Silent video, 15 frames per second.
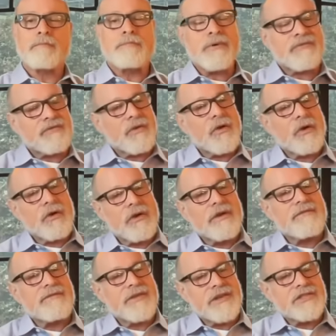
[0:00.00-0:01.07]
But for her,
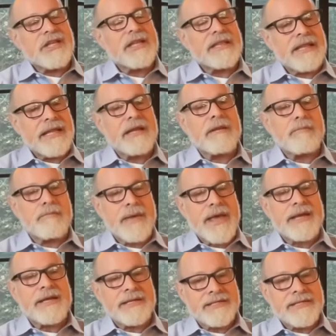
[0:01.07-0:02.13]
it feels a little
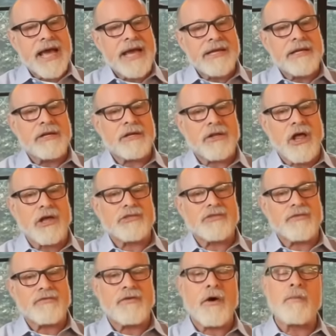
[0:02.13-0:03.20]
bit tight and
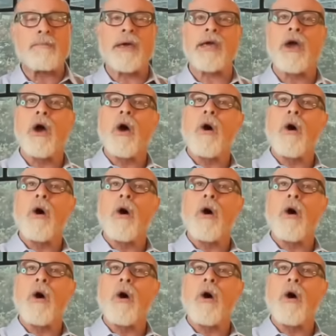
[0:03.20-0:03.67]
claustrophobic,